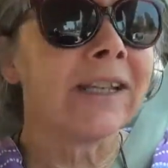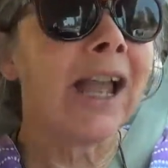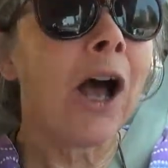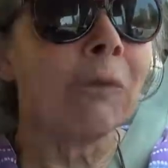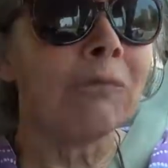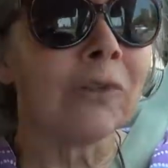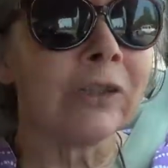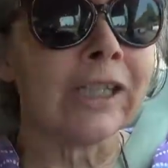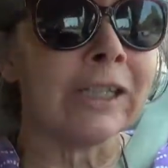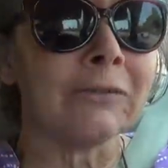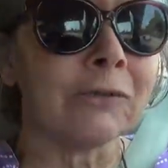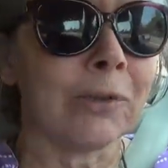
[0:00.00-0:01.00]
helpful
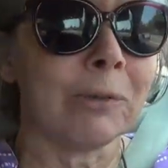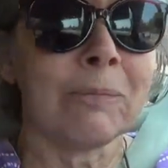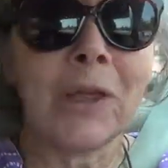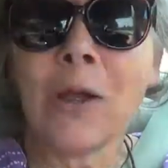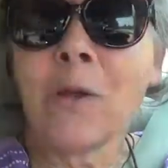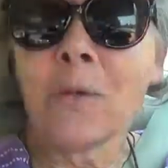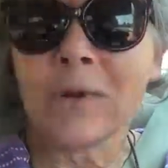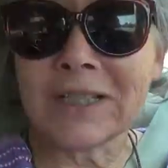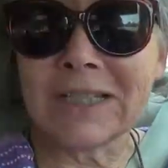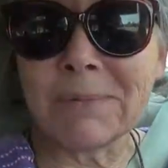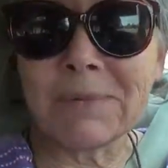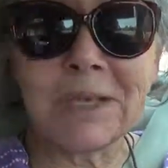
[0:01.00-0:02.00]
hint from what
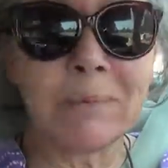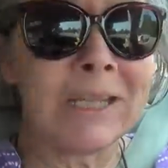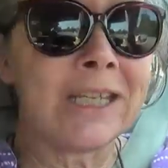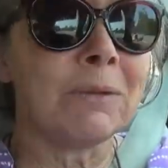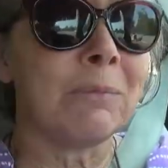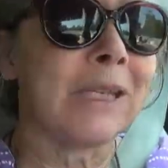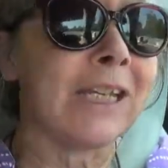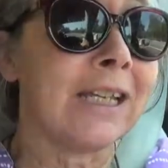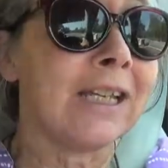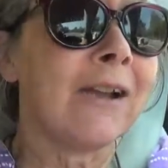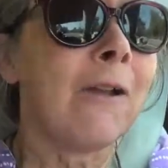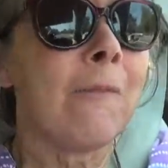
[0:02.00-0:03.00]
seems to me to be